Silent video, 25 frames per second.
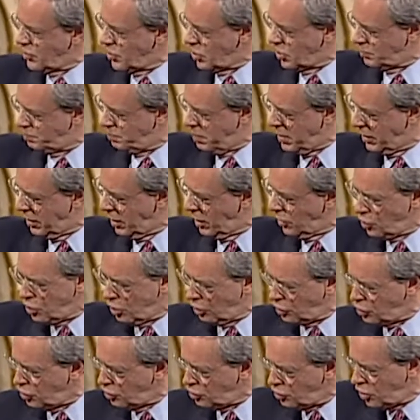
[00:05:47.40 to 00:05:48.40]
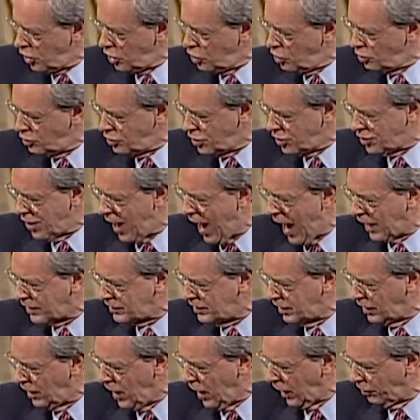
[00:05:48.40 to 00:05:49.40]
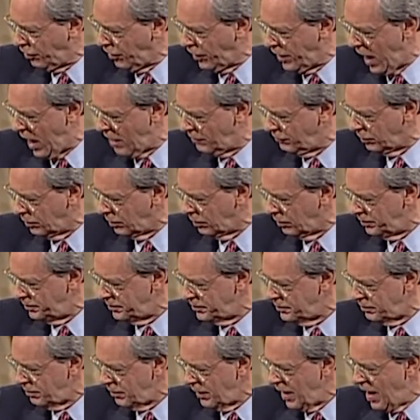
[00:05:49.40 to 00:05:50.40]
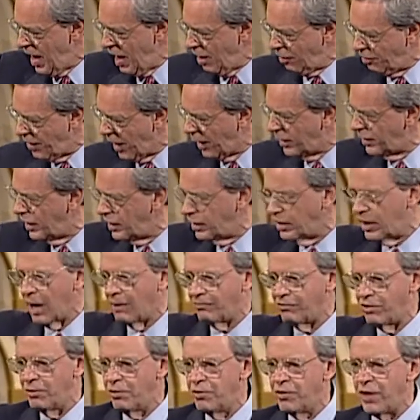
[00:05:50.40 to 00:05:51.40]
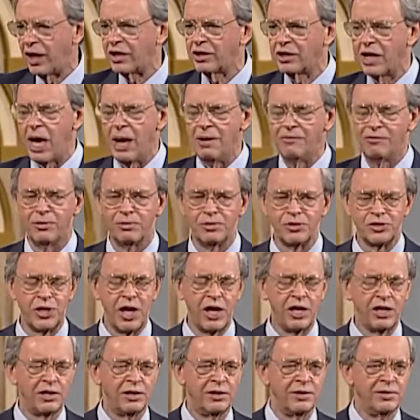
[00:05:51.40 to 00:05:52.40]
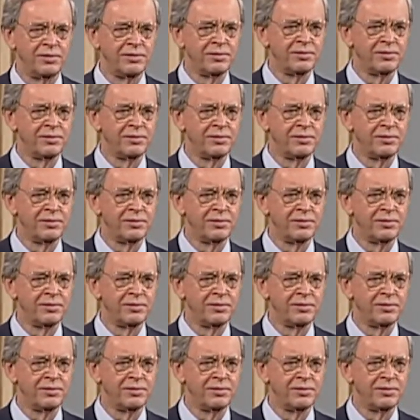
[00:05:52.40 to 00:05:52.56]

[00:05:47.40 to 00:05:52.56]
says, Peter, you, you, you're just acting like the devil. That didn't come from you. That came from Satan.